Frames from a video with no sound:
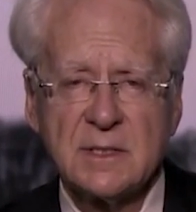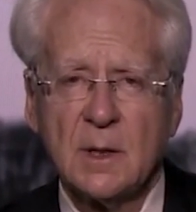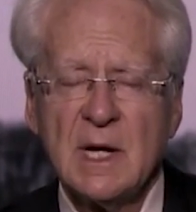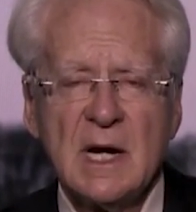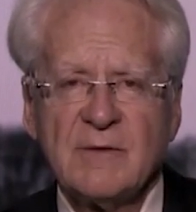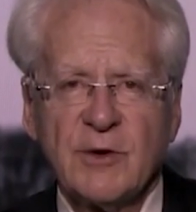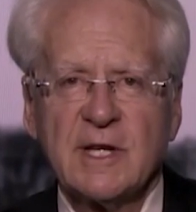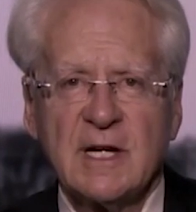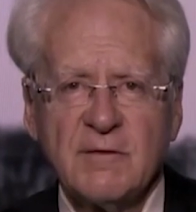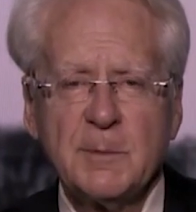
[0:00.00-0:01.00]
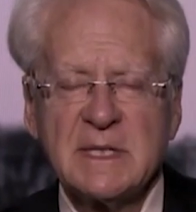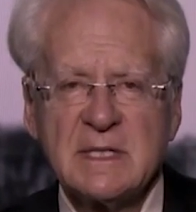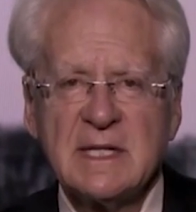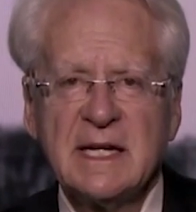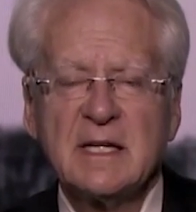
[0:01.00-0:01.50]
So wow. For the government
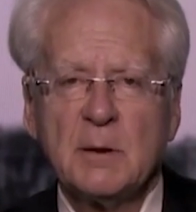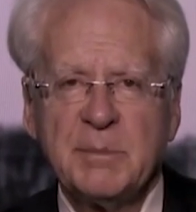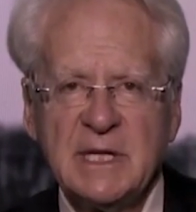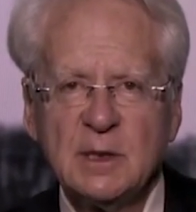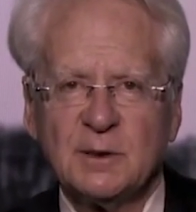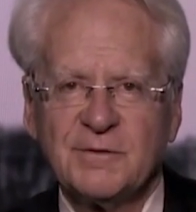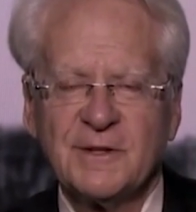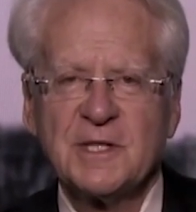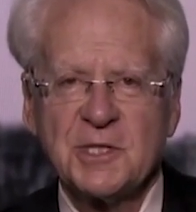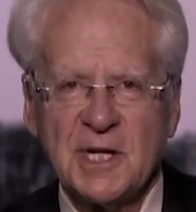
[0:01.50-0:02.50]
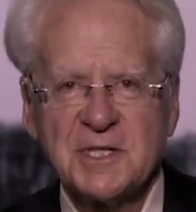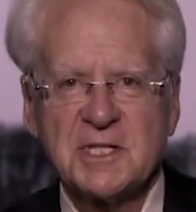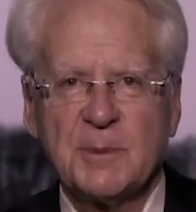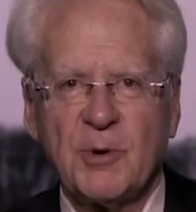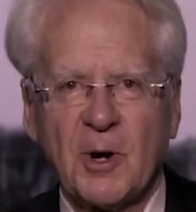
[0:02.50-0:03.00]
to take an appeal for this
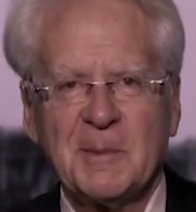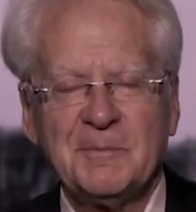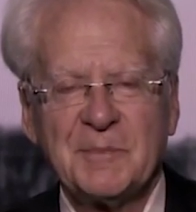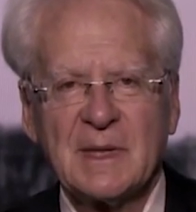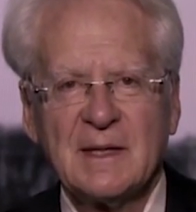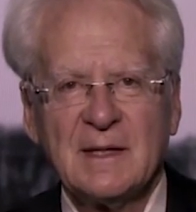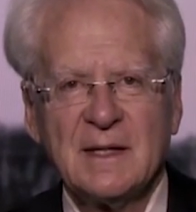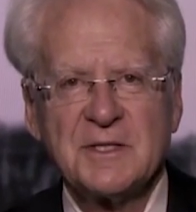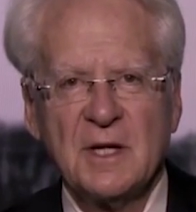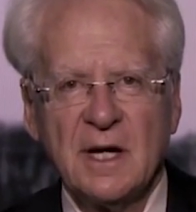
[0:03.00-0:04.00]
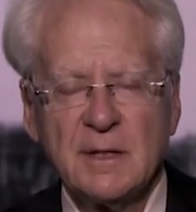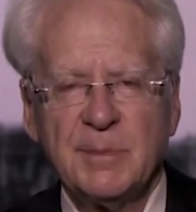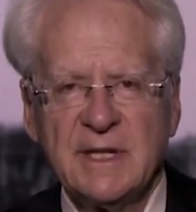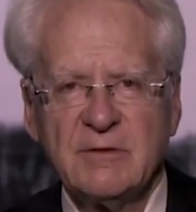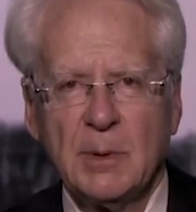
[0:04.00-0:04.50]
Justice Department is an
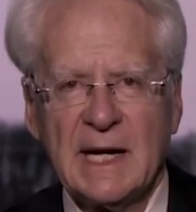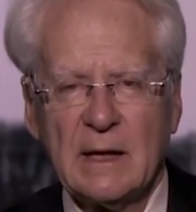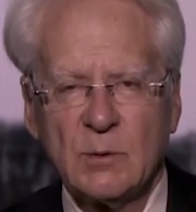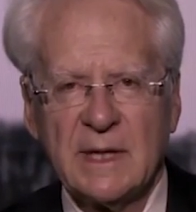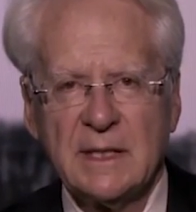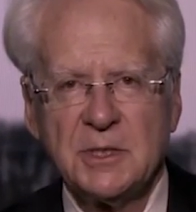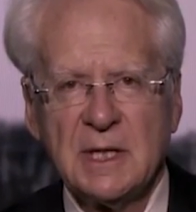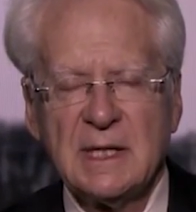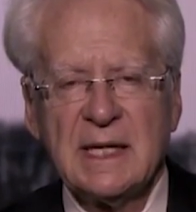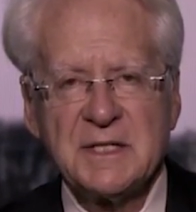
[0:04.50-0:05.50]
unbelievable outrage.